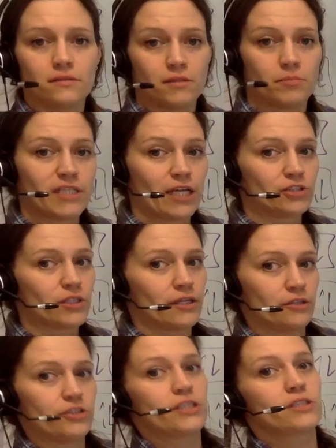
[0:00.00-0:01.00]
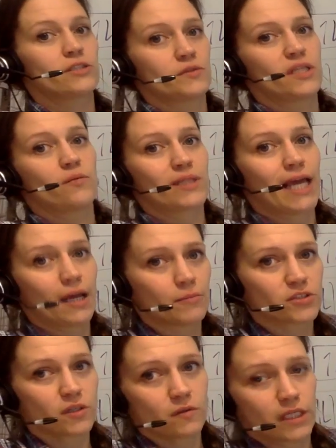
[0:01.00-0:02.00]
the potential energy associated with the
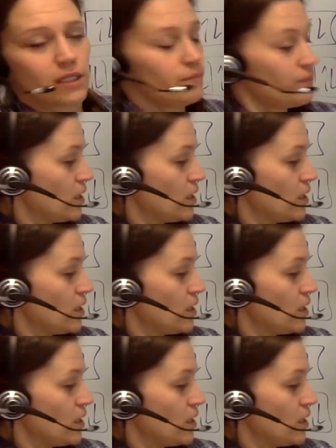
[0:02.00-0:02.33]
Hamiltonian.